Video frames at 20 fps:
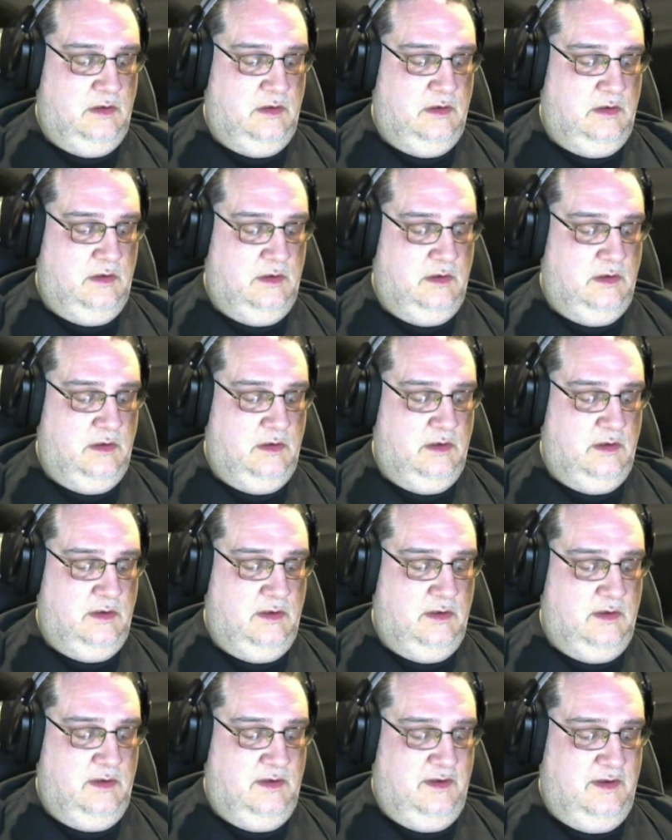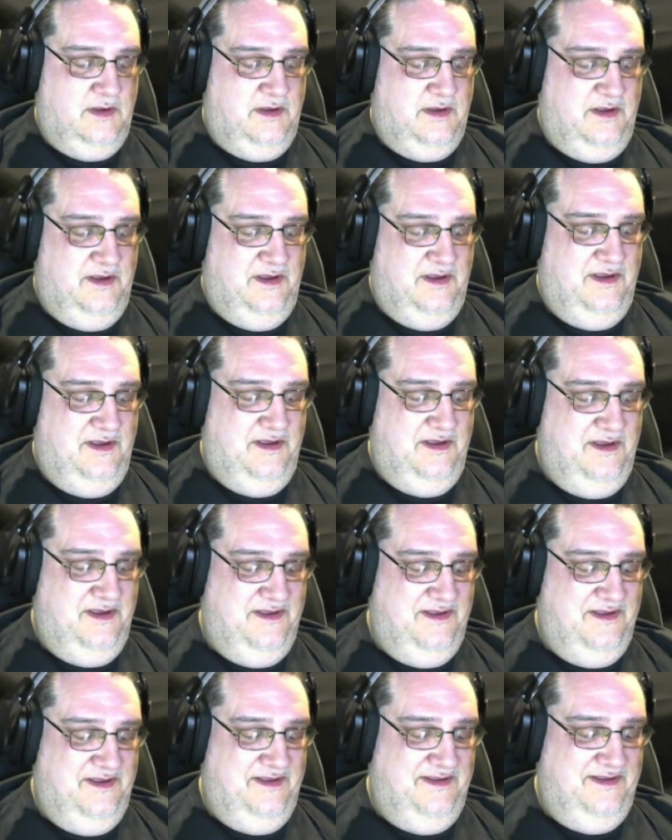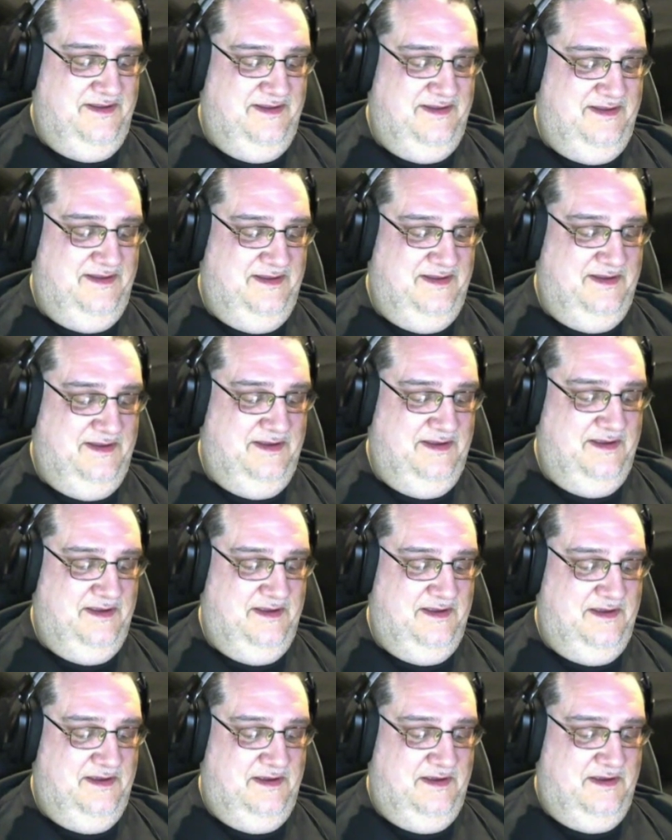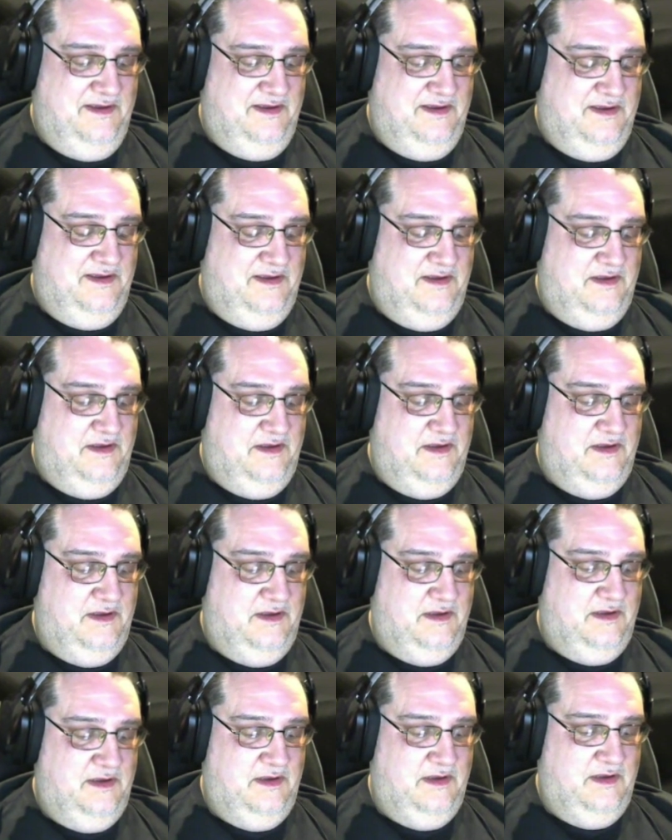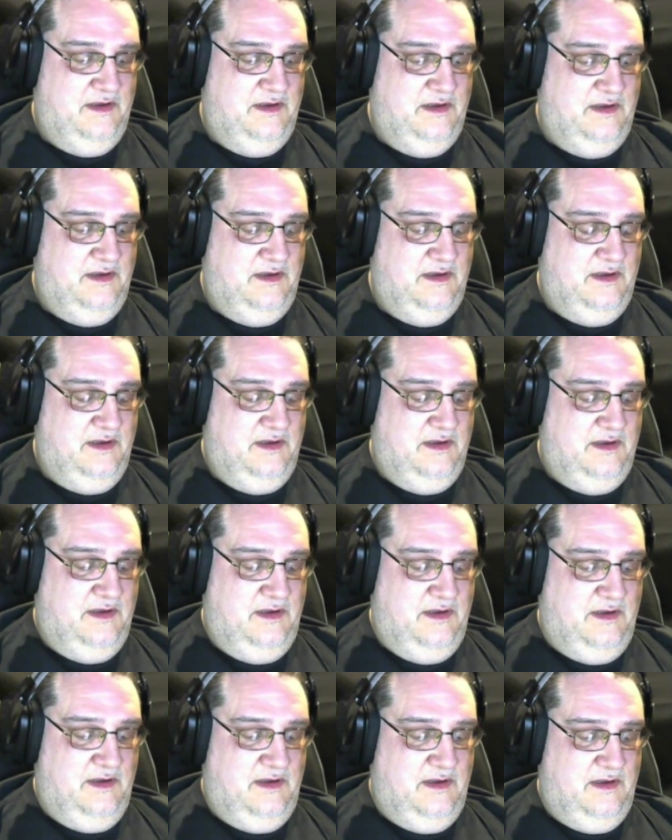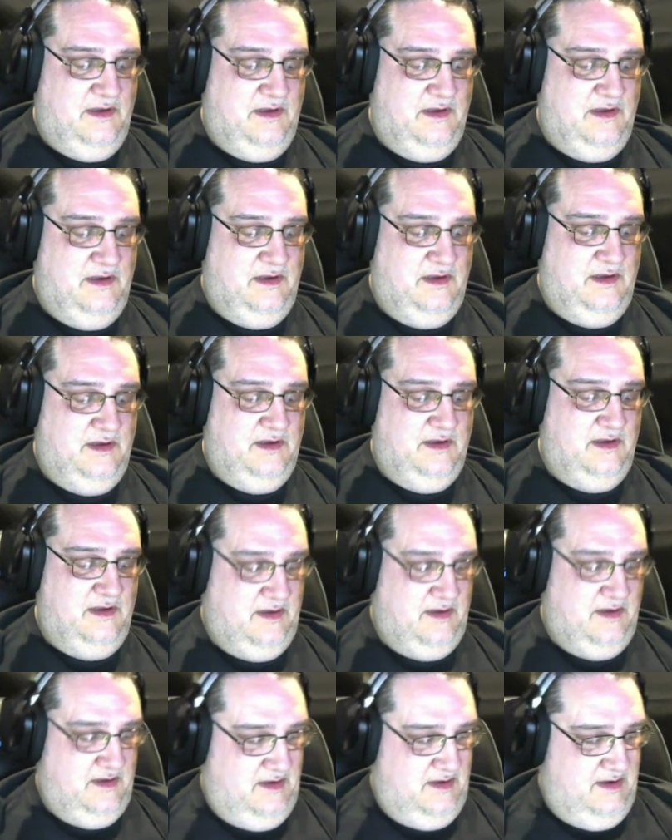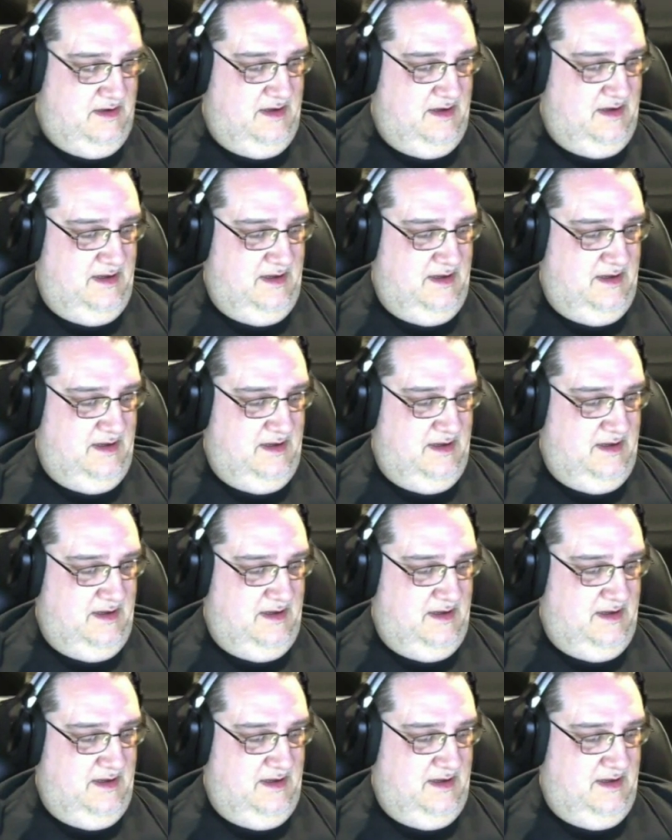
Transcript: (silent)